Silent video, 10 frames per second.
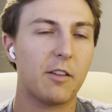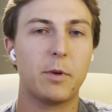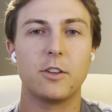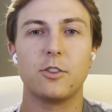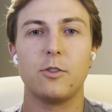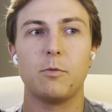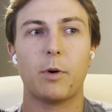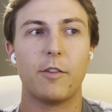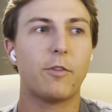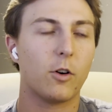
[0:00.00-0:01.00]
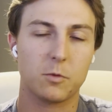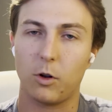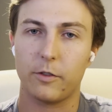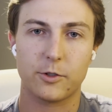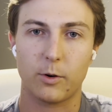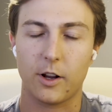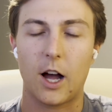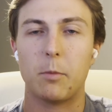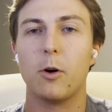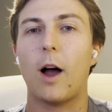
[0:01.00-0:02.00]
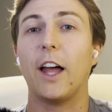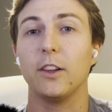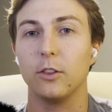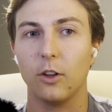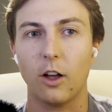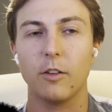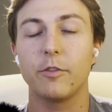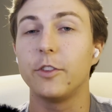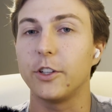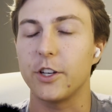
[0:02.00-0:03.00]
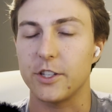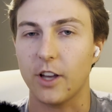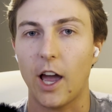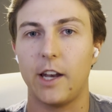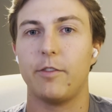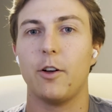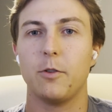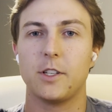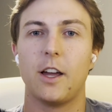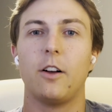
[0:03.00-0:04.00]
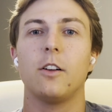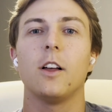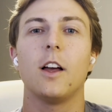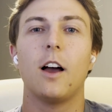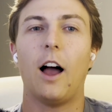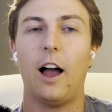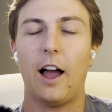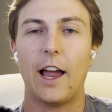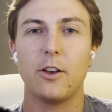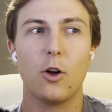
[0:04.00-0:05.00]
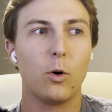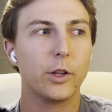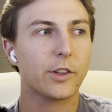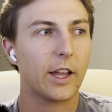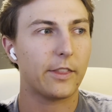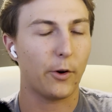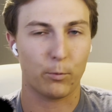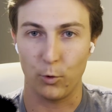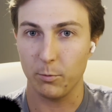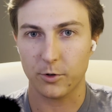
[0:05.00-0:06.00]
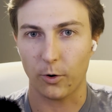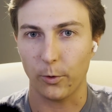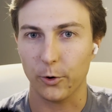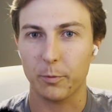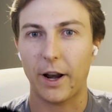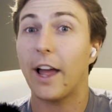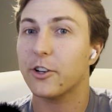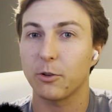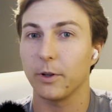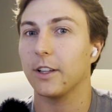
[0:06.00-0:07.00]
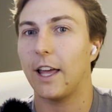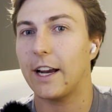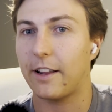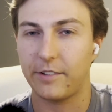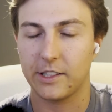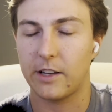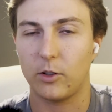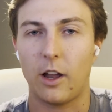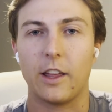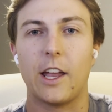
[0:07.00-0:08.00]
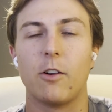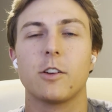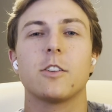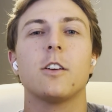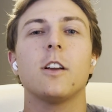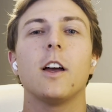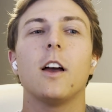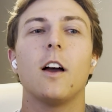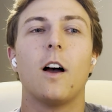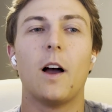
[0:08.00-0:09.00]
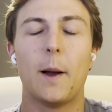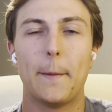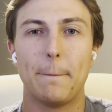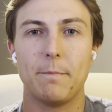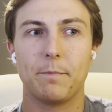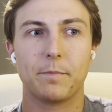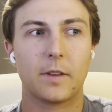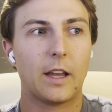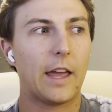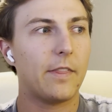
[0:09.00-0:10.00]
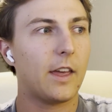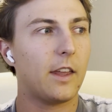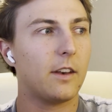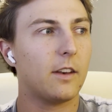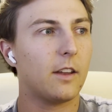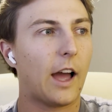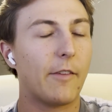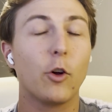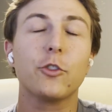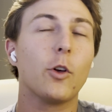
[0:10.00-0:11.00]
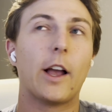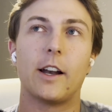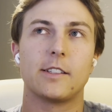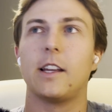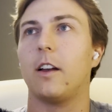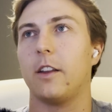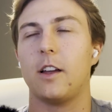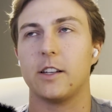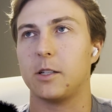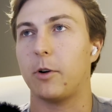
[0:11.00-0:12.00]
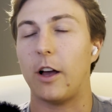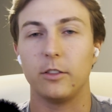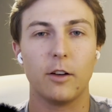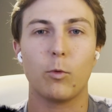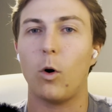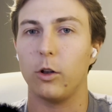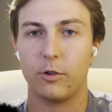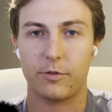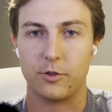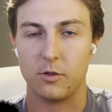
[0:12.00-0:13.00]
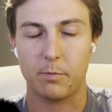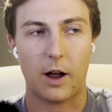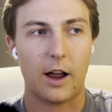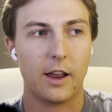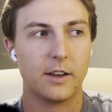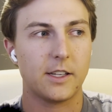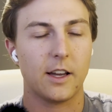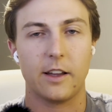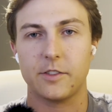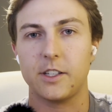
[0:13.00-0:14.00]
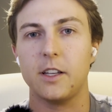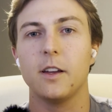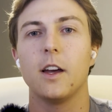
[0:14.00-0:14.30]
been to by far is Waldorf Astoria Cabo. I love the design of the hotel. I know it's like the rooms are older, but I actually really like it. I feel like they have a lot of character. And then I got to say on a similar, I love Waldorf Dubai DIFC